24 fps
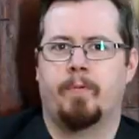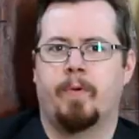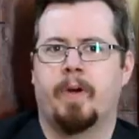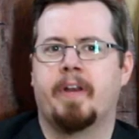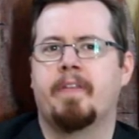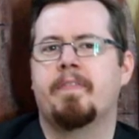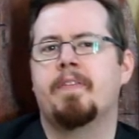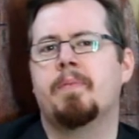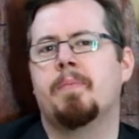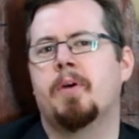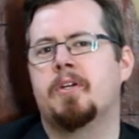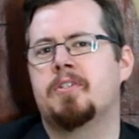One
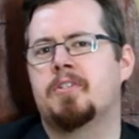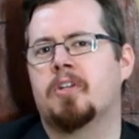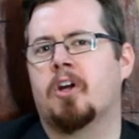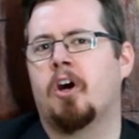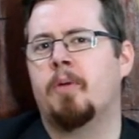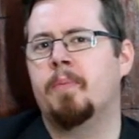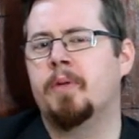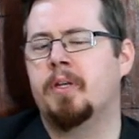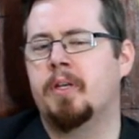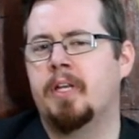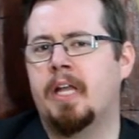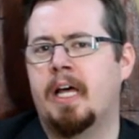of the most
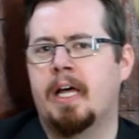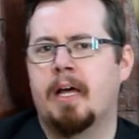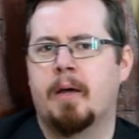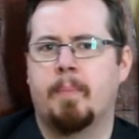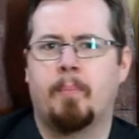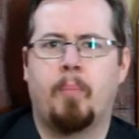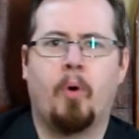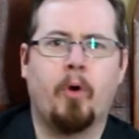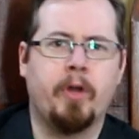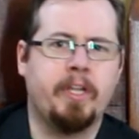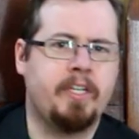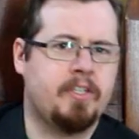common
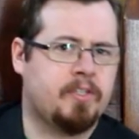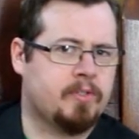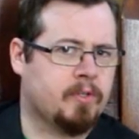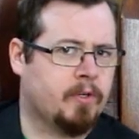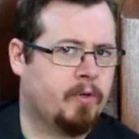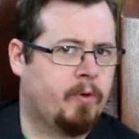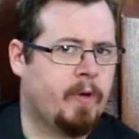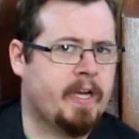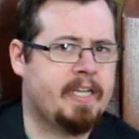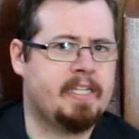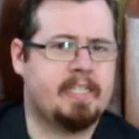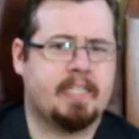points
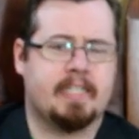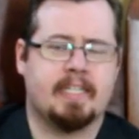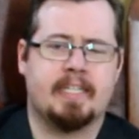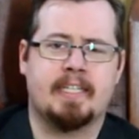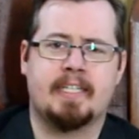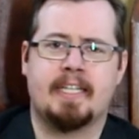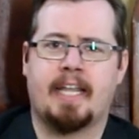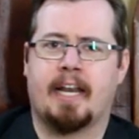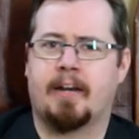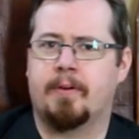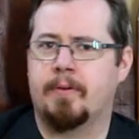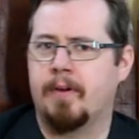or
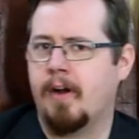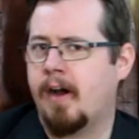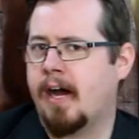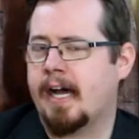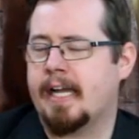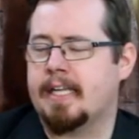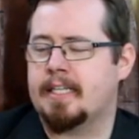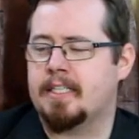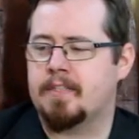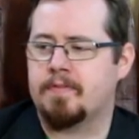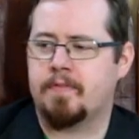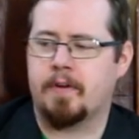questions that
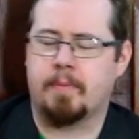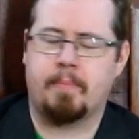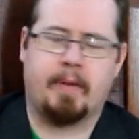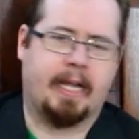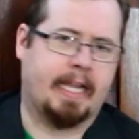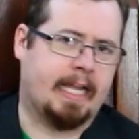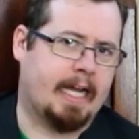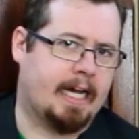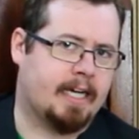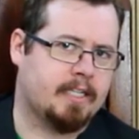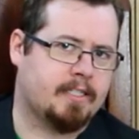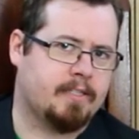arise from my
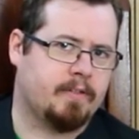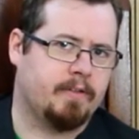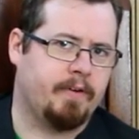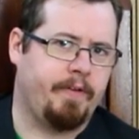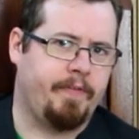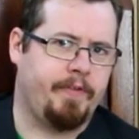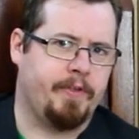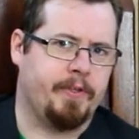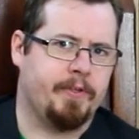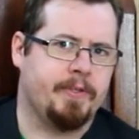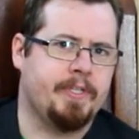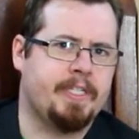castle
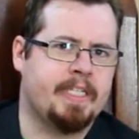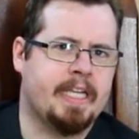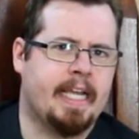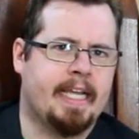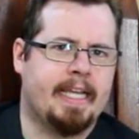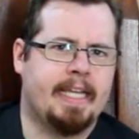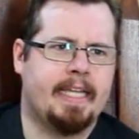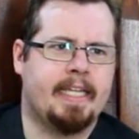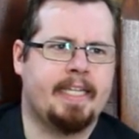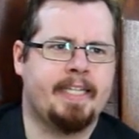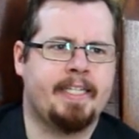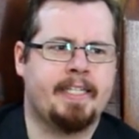reviews
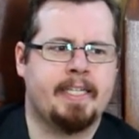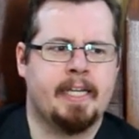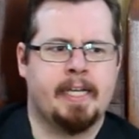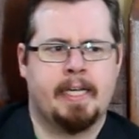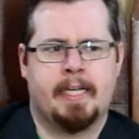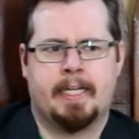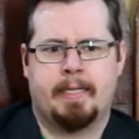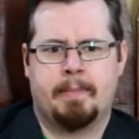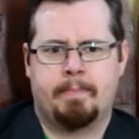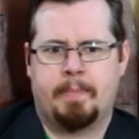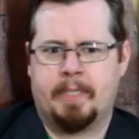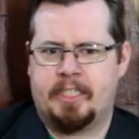is
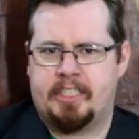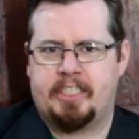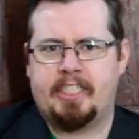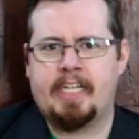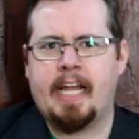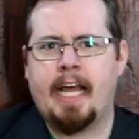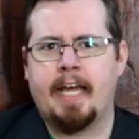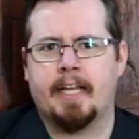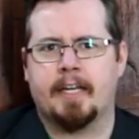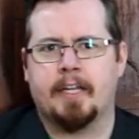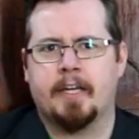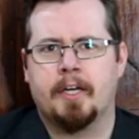but
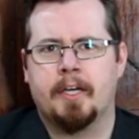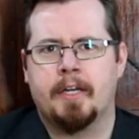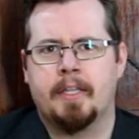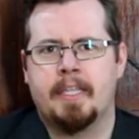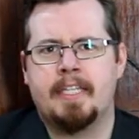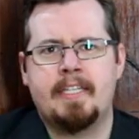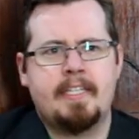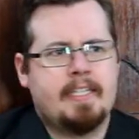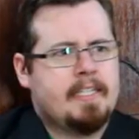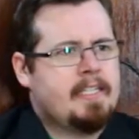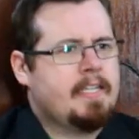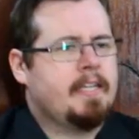Shad,
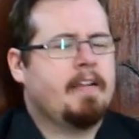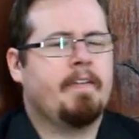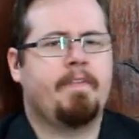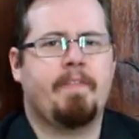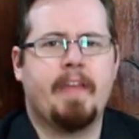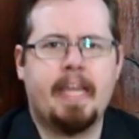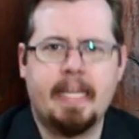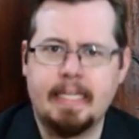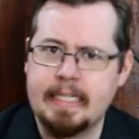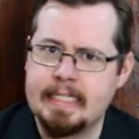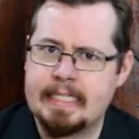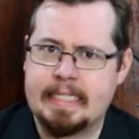this isn't a
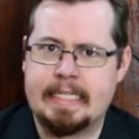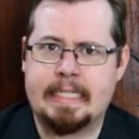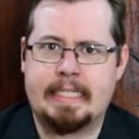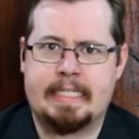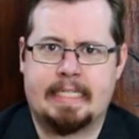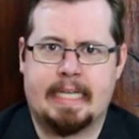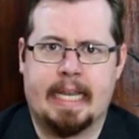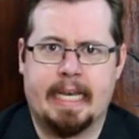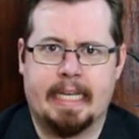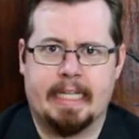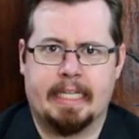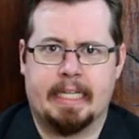fantasy
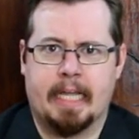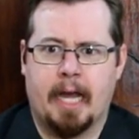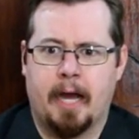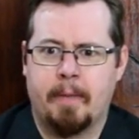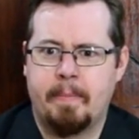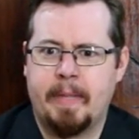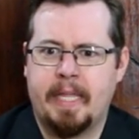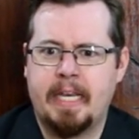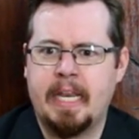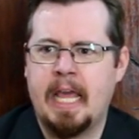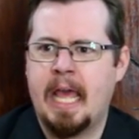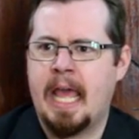setting. I
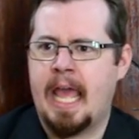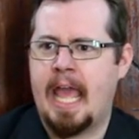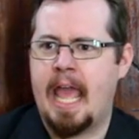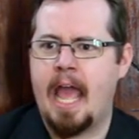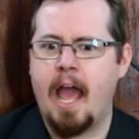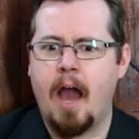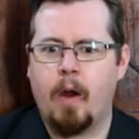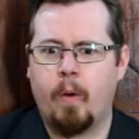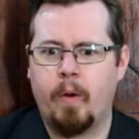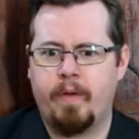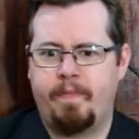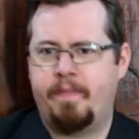mean,
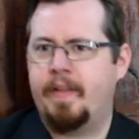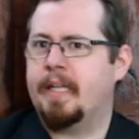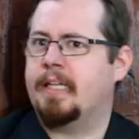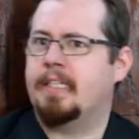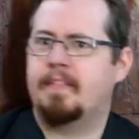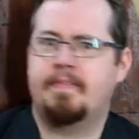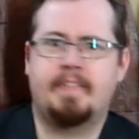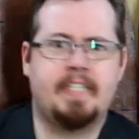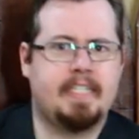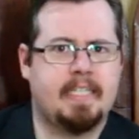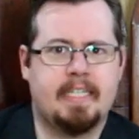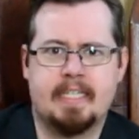how
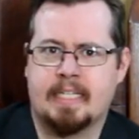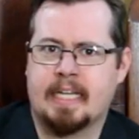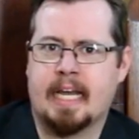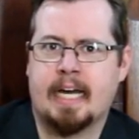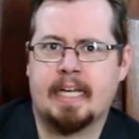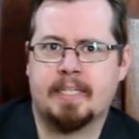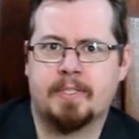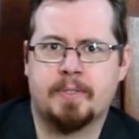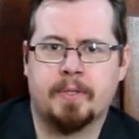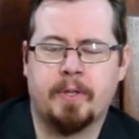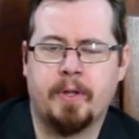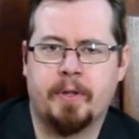effective is this
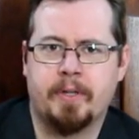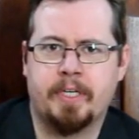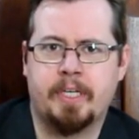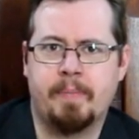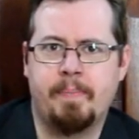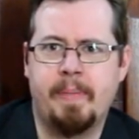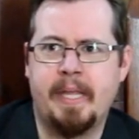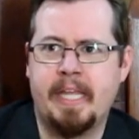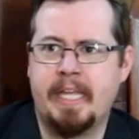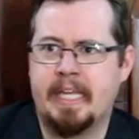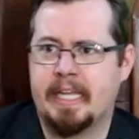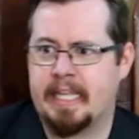castle going to
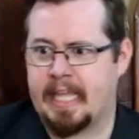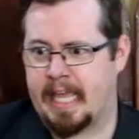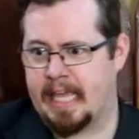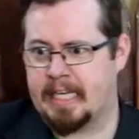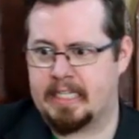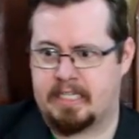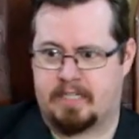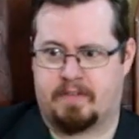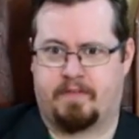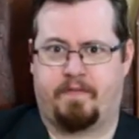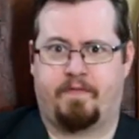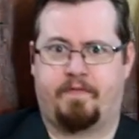be
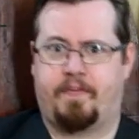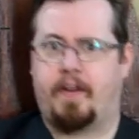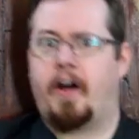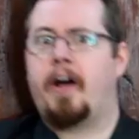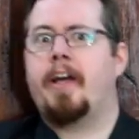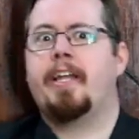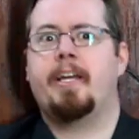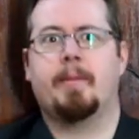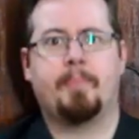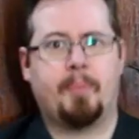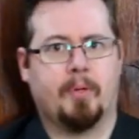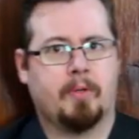against
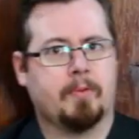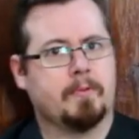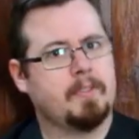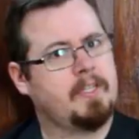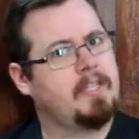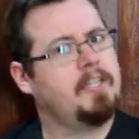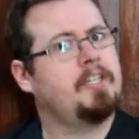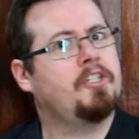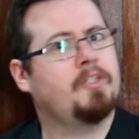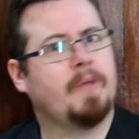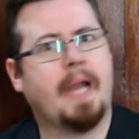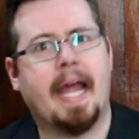fireballs
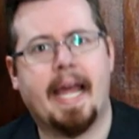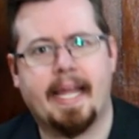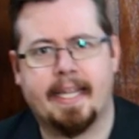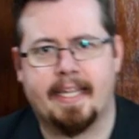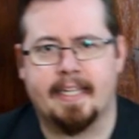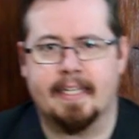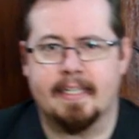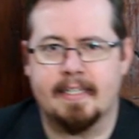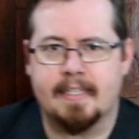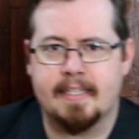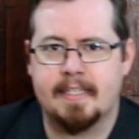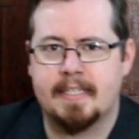and
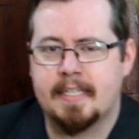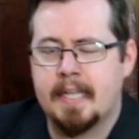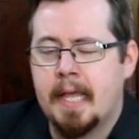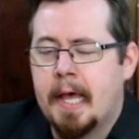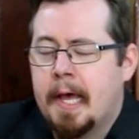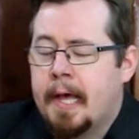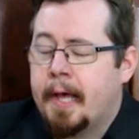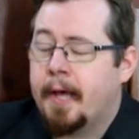dragons?